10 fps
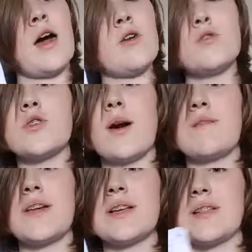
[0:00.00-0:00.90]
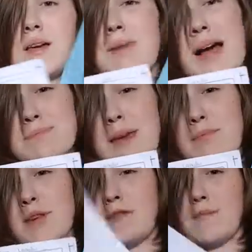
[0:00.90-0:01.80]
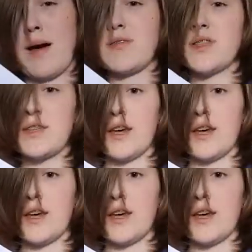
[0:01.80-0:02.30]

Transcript: I also have things like past papers for maths and